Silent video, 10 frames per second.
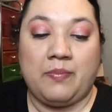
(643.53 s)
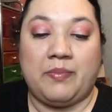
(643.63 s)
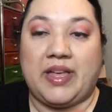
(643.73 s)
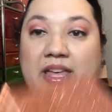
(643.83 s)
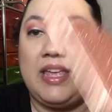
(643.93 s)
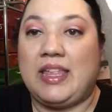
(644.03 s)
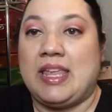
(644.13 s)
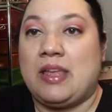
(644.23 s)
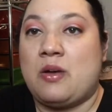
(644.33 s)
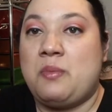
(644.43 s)
But it
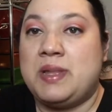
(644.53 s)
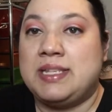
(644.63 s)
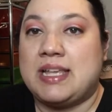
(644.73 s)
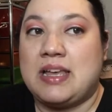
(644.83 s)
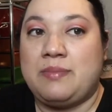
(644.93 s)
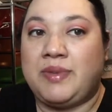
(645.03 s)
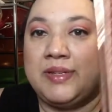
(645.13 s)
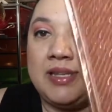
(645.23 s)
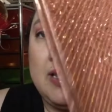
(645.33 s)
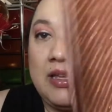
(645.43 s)
like opens up, there's
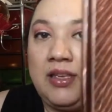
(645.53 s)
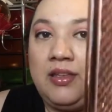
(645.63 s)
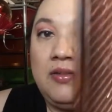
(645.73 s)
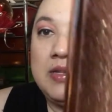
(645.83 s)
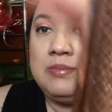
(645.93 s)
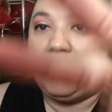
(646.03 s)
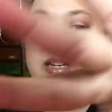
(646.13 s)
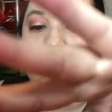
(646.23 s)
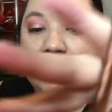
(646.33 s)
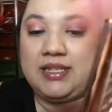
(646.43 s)
like a huge
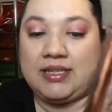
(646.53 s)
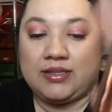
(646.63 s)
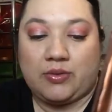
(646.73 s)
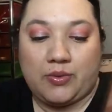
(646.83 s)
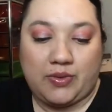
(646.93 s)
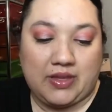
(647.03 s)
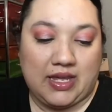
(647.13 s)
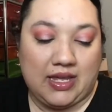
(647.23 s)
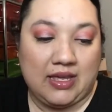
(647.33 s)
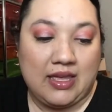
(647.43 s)
mirror, it's like this whole
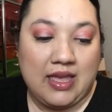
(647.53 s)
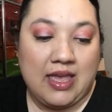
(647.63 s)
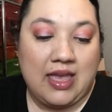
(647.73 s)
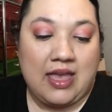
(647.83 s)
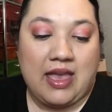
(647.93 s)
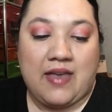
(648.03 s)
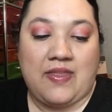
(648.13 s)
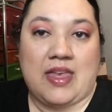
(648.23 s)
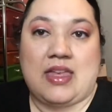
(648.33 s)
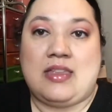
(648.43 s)
thing. And
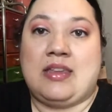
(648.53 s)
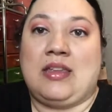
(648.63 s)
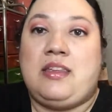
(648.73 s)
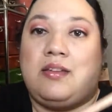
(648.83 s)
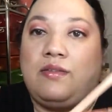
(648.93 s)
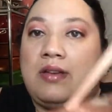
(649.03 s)
then you